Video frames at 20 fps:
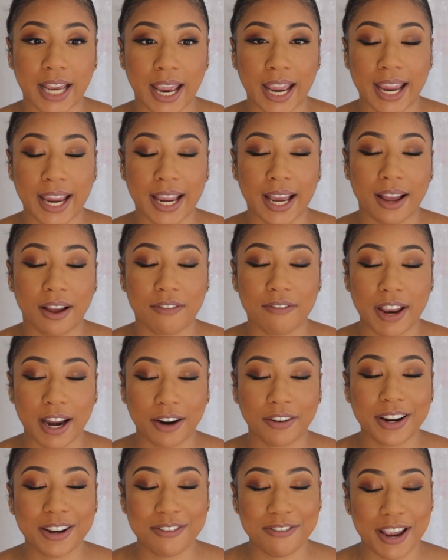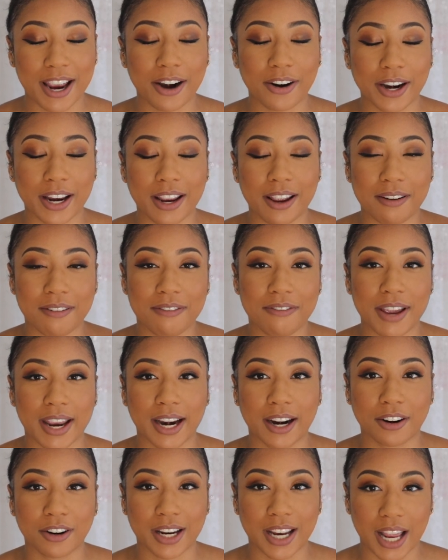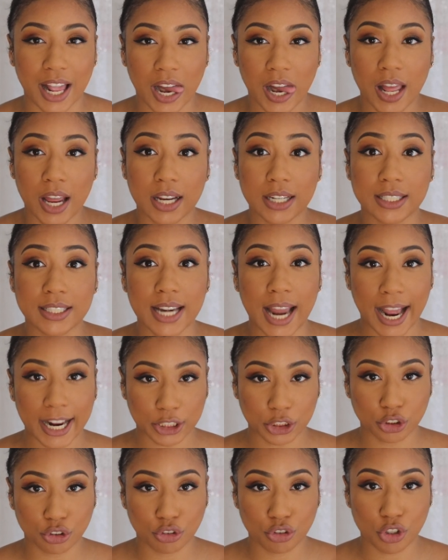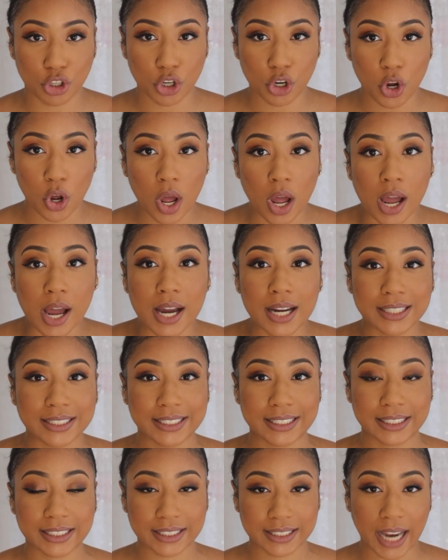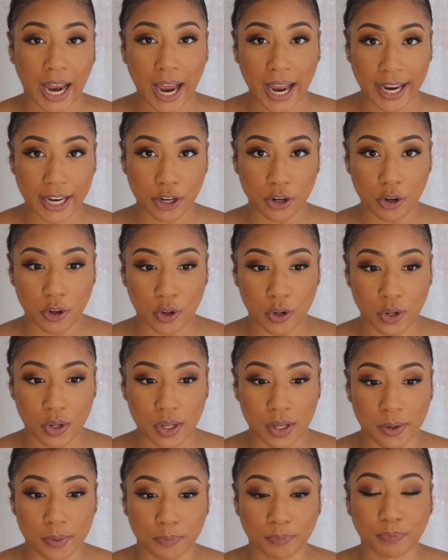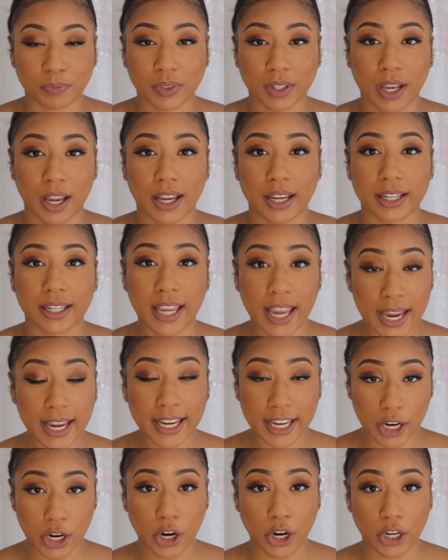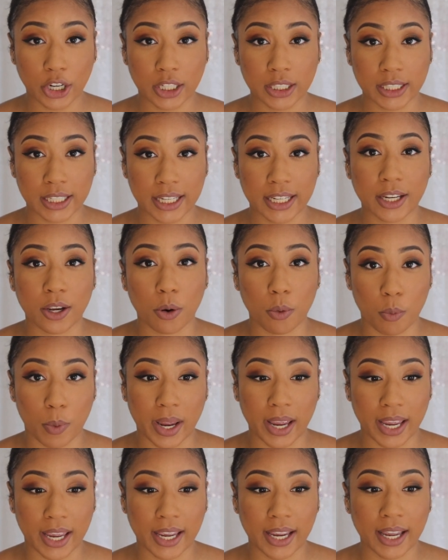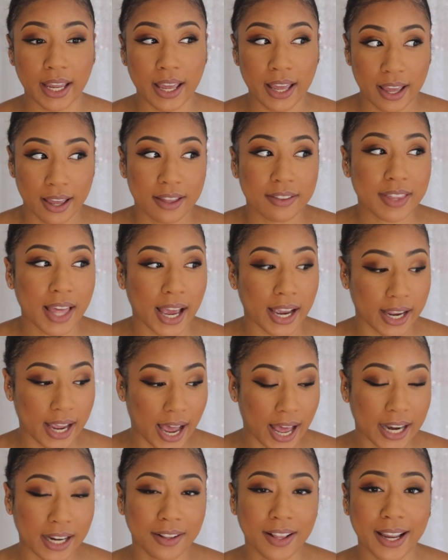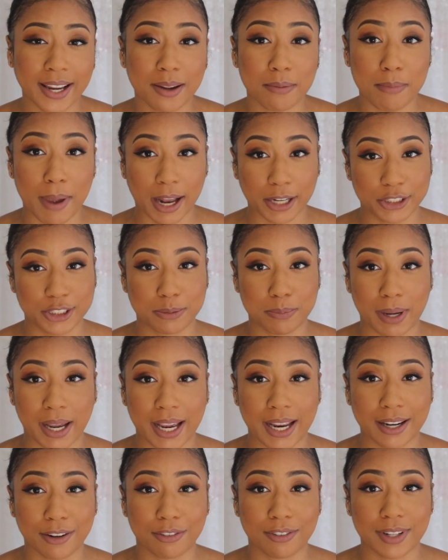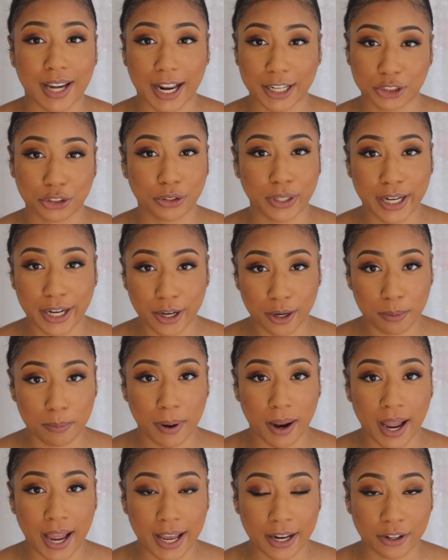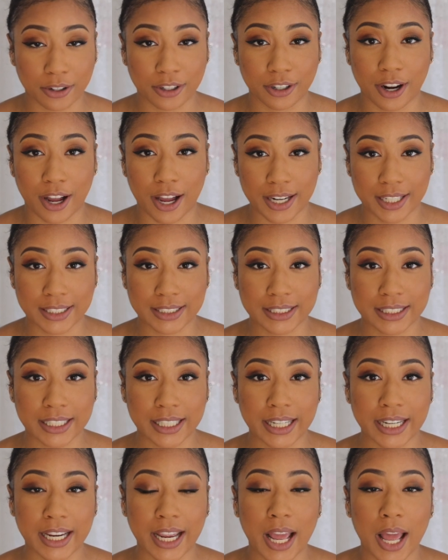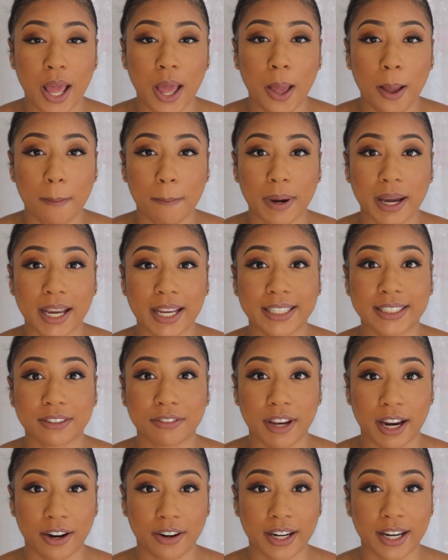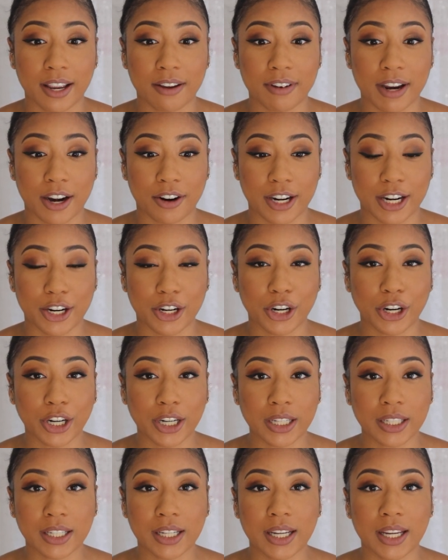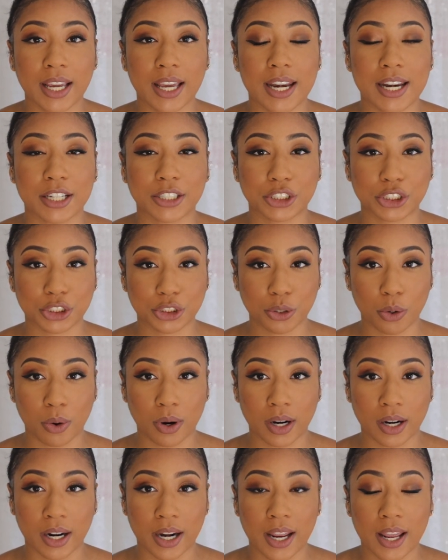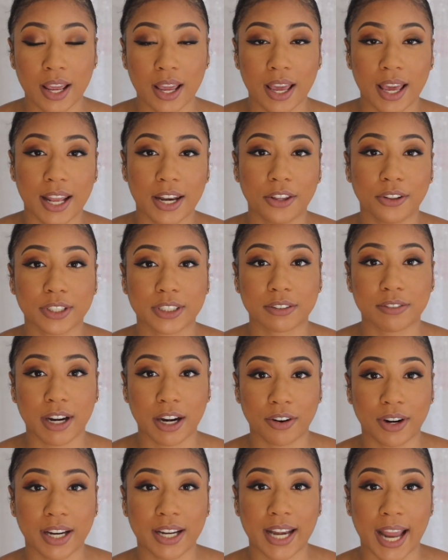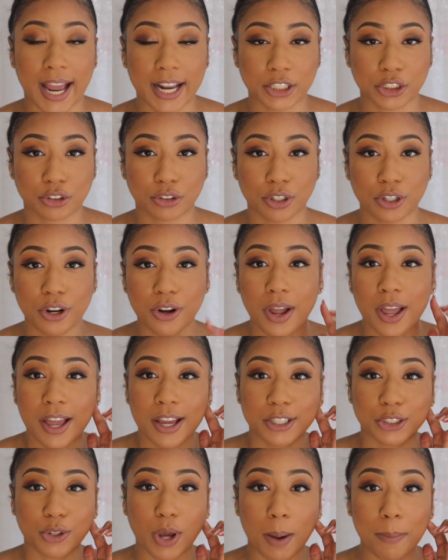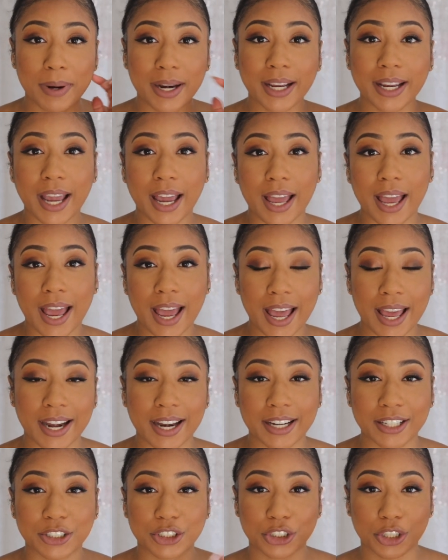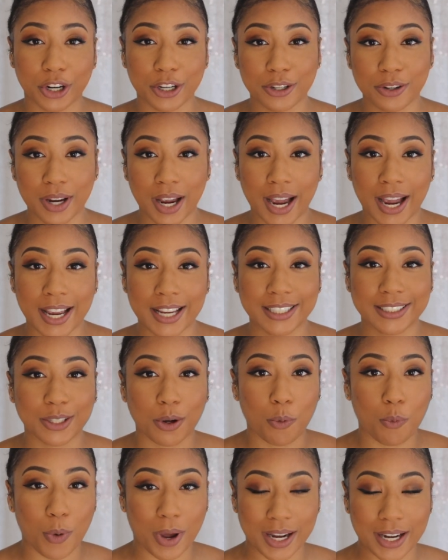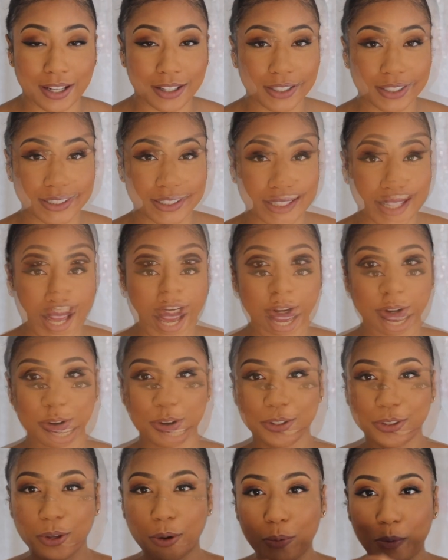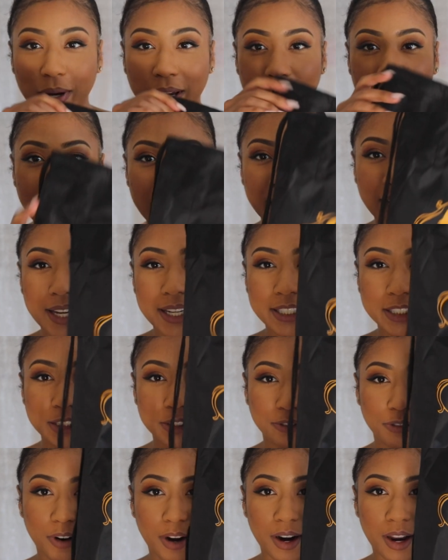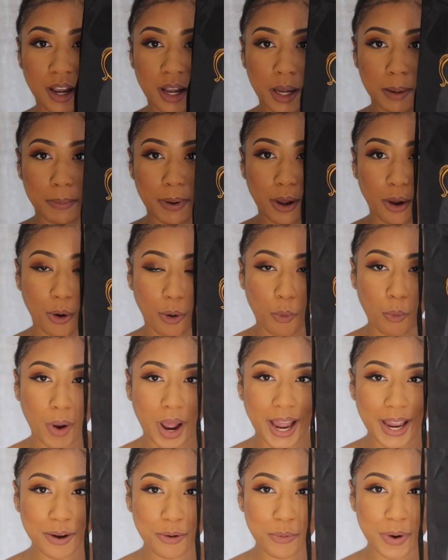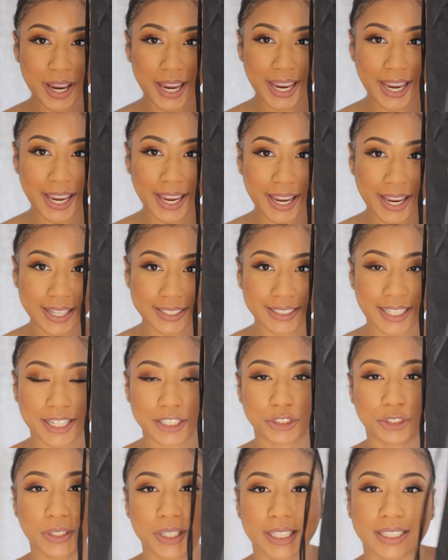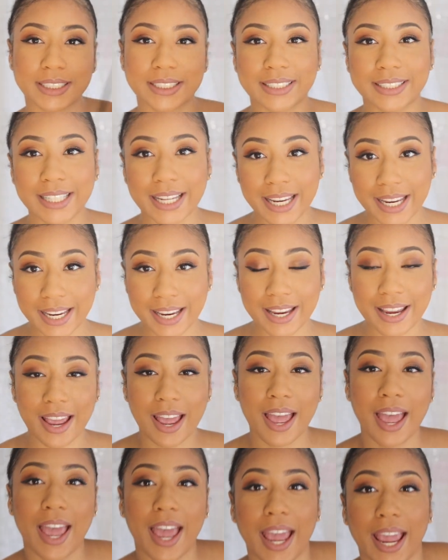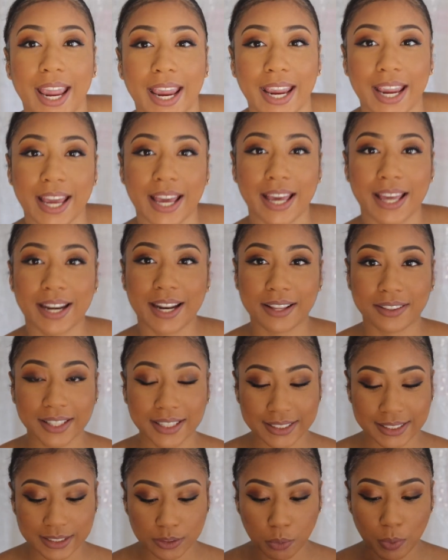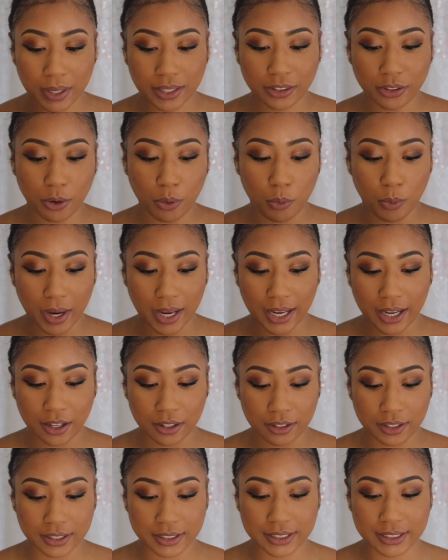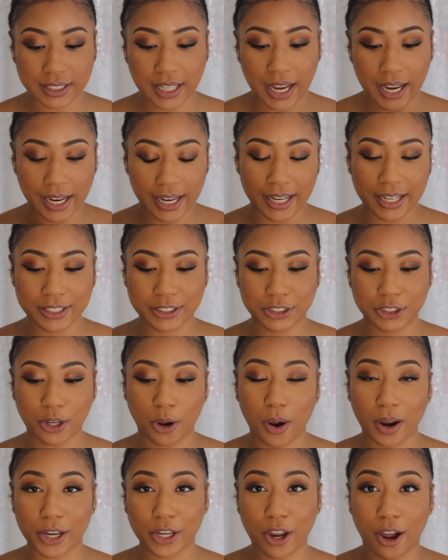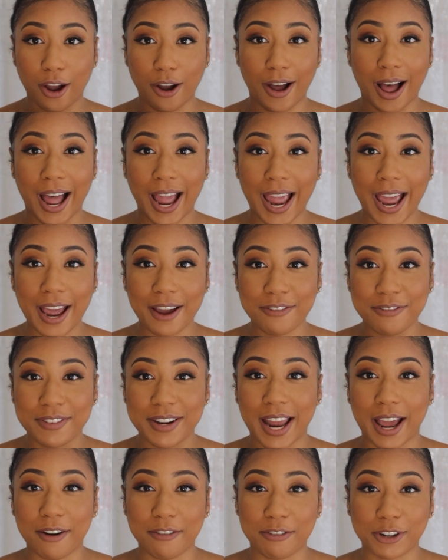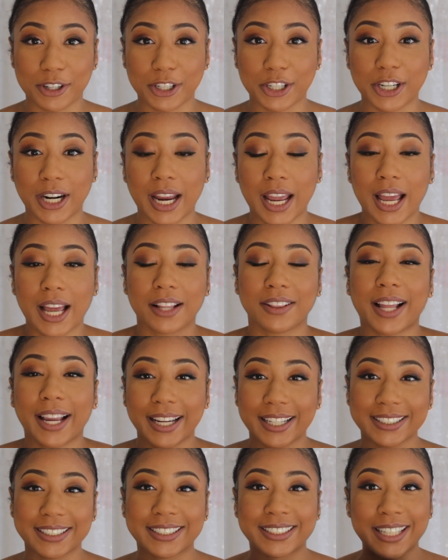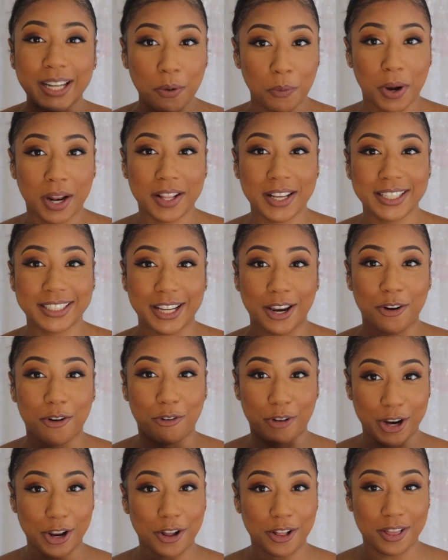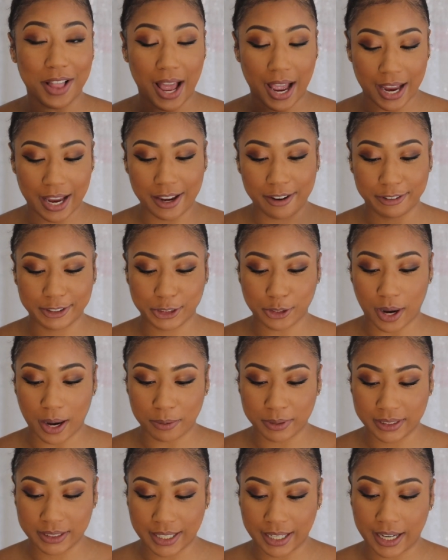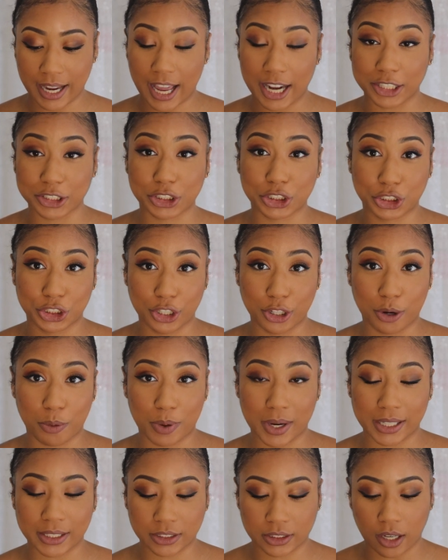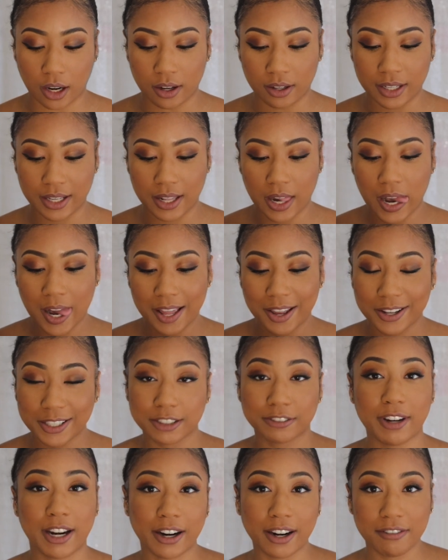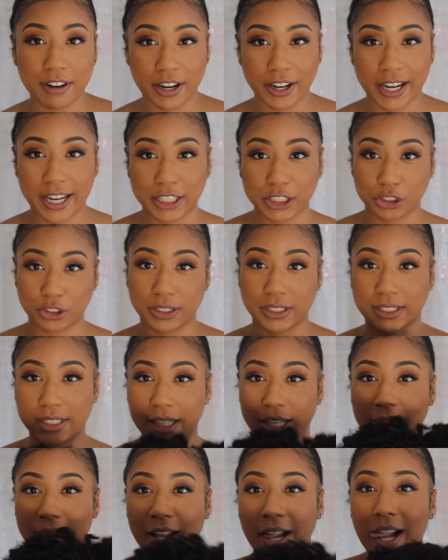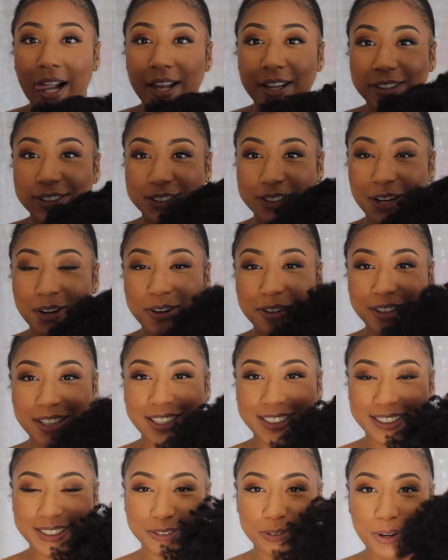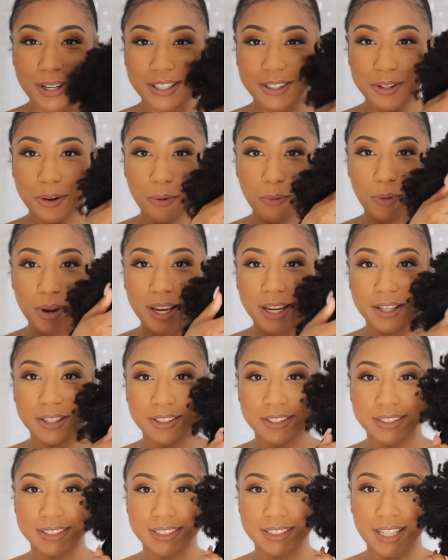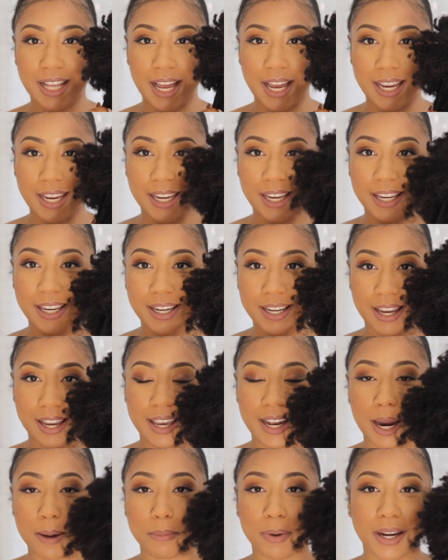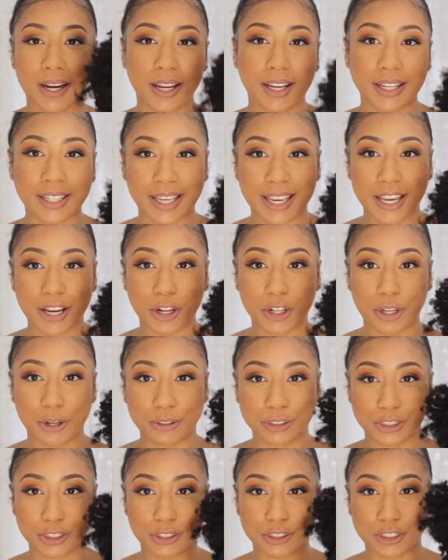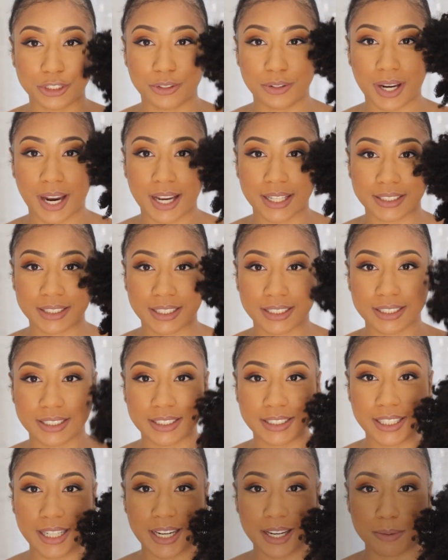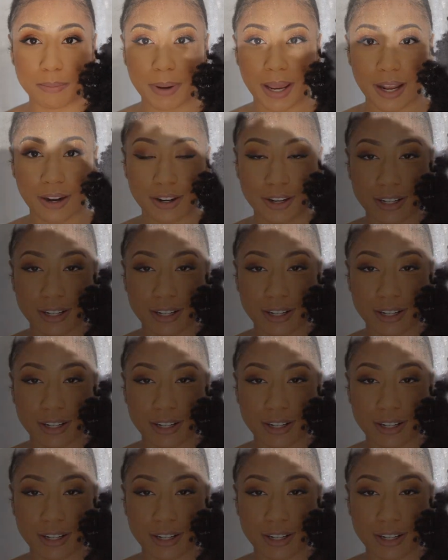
a very very very natural style kinky curly wig that kind of like matches my natural hair pattern, honestly, but it's very very curly and it's short and it looks very natural. So I'm gonna go ahead and show you guys what it looks like. So the wig is from YWigs, as you can see, and this is what the wig looks like. So y'all, I have never like seen one of these in real life, so I was like kind of shook when I saw it. It's very very interesting. So this is what the wig looks like, and I'm gonna get closer so you guys can see it better.